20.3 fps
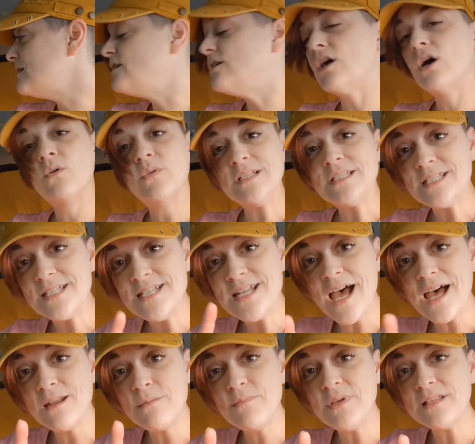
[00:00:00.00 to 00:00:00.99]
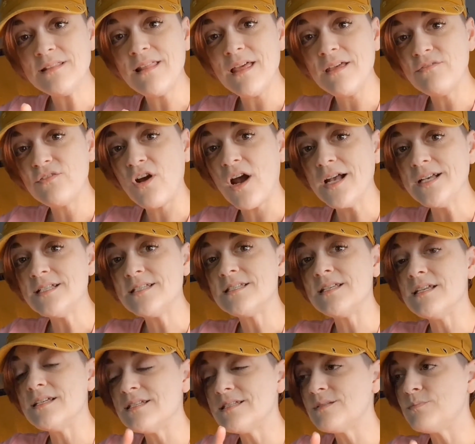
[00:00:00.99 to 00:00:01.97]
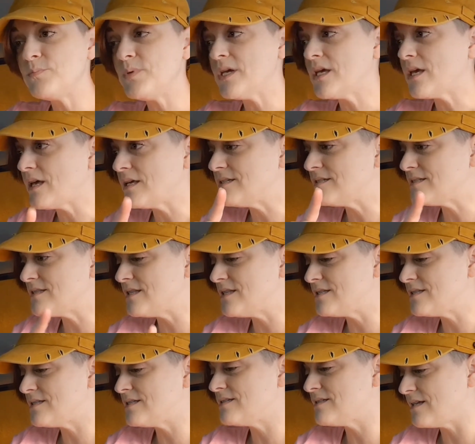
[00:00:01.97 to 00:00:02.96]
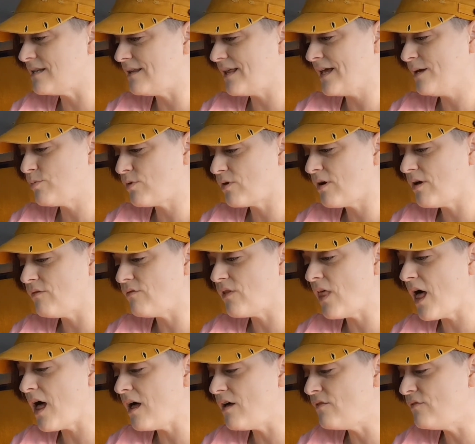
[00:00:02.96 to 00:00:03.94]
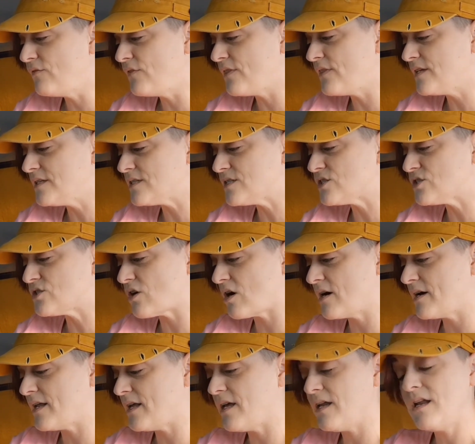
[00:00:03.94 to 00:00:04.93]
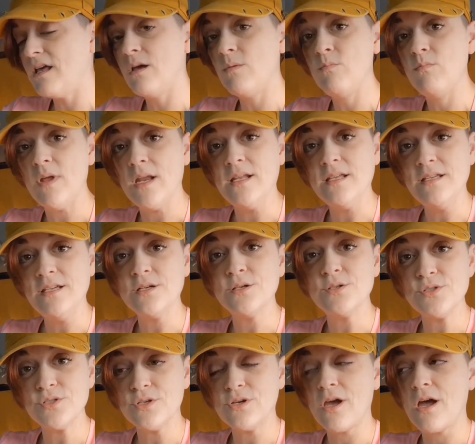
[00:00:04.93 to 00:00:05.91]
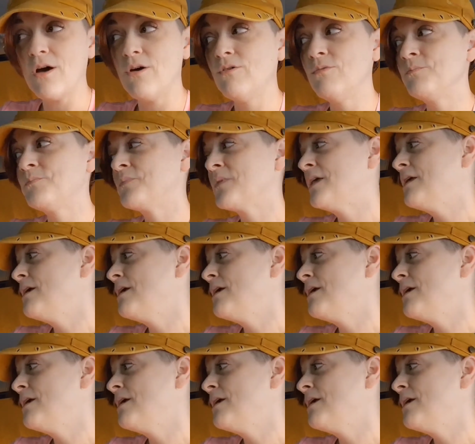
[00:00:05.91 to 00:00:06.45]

no, it's not a midlife crisis because this is a labor of love that started many years ago.